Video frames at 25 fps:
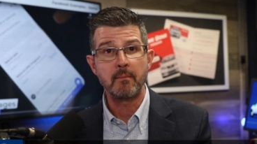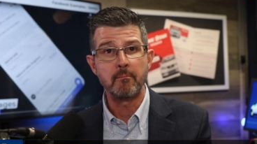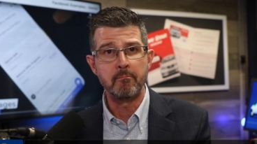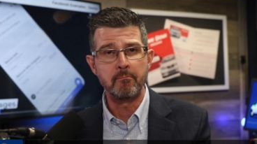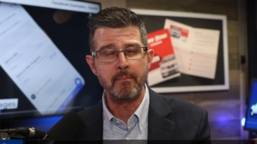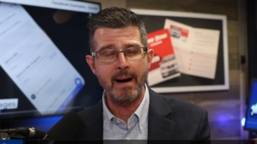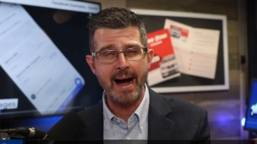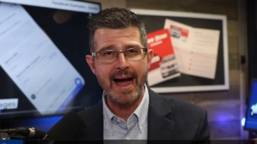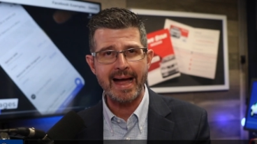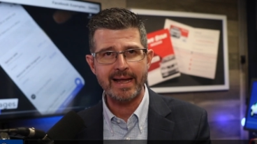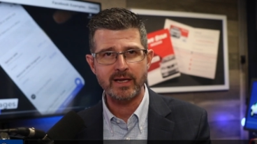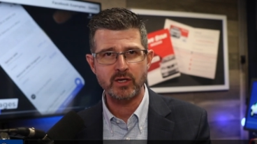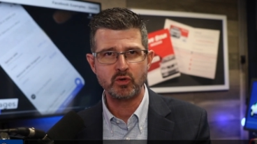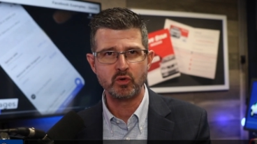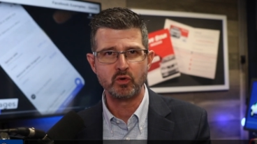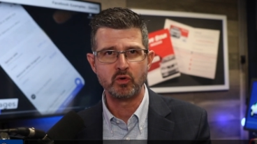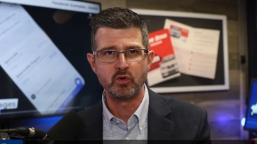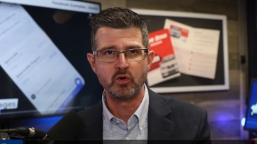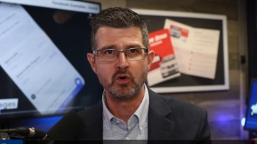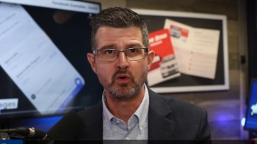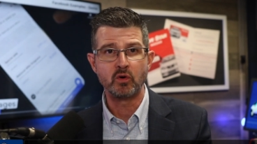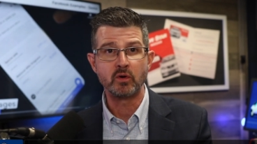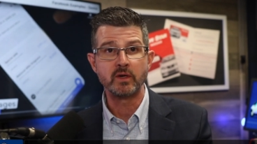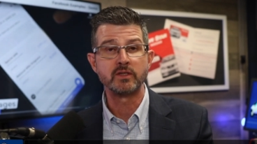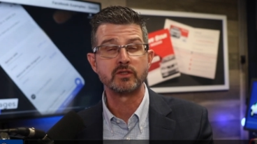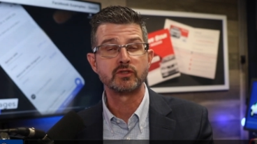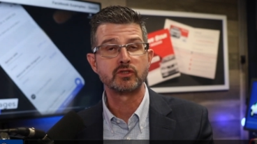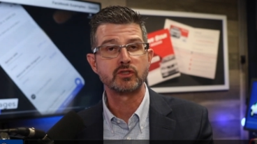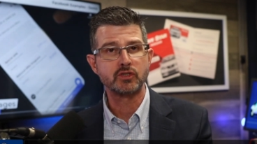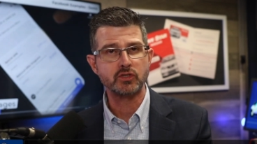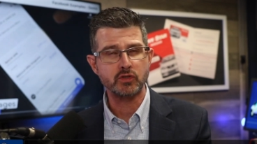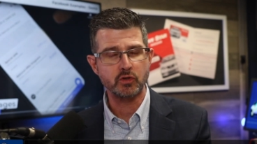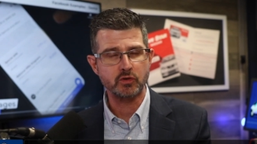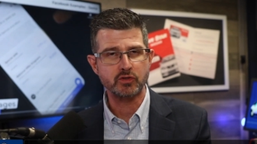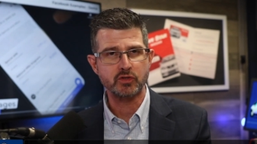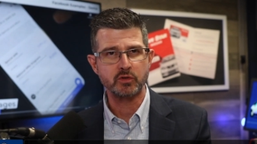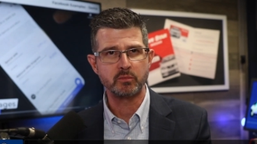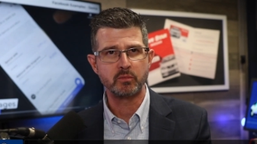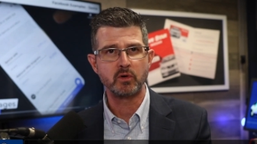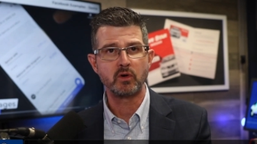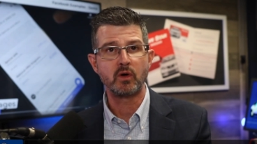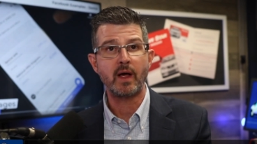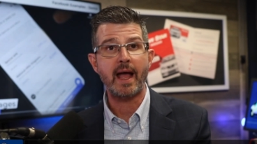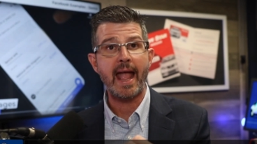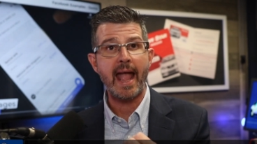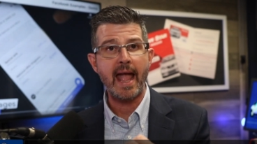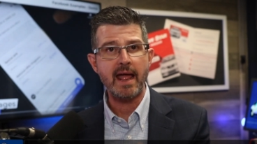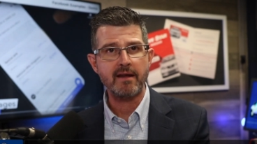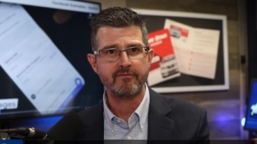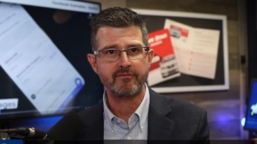by Google. It's searchable
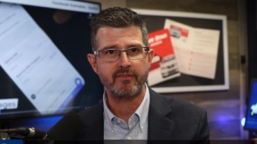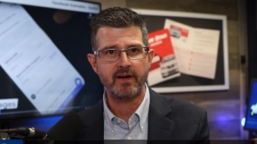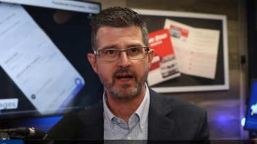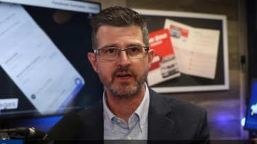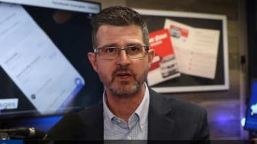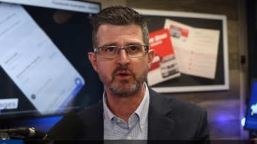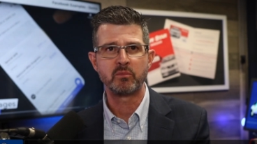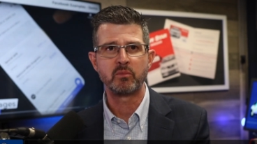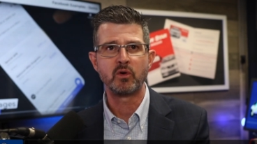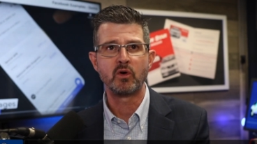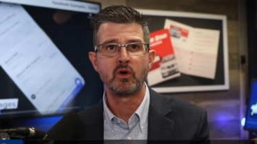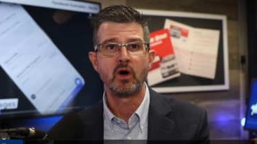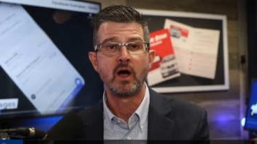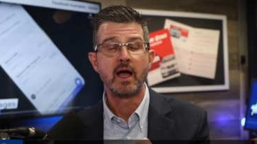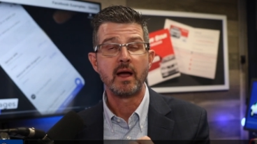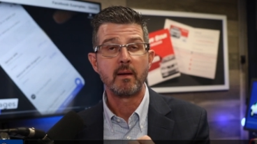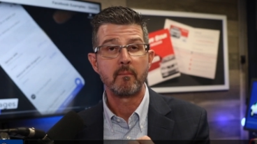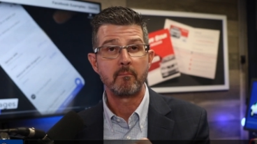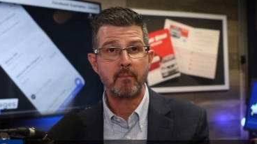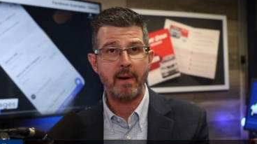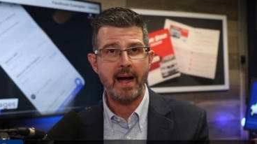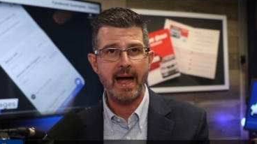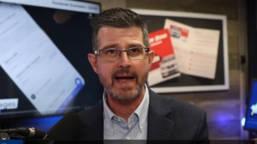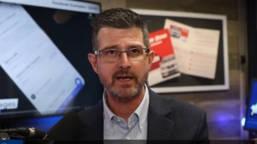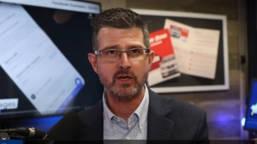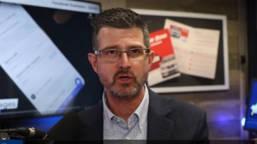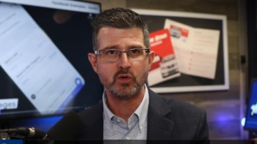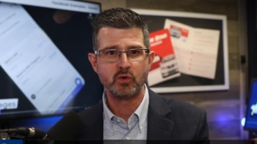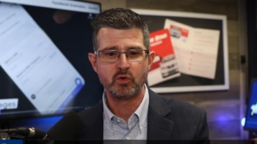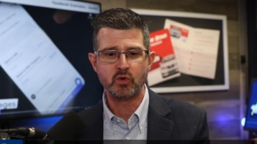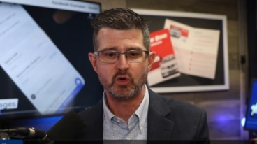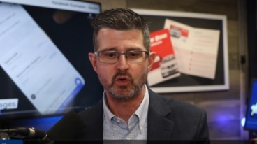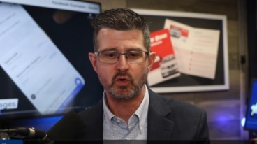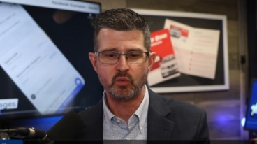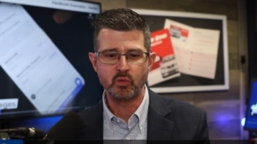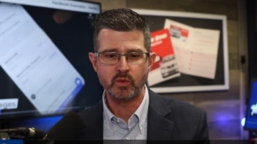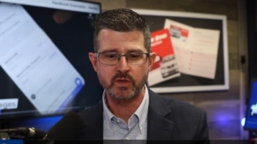and findable by Google,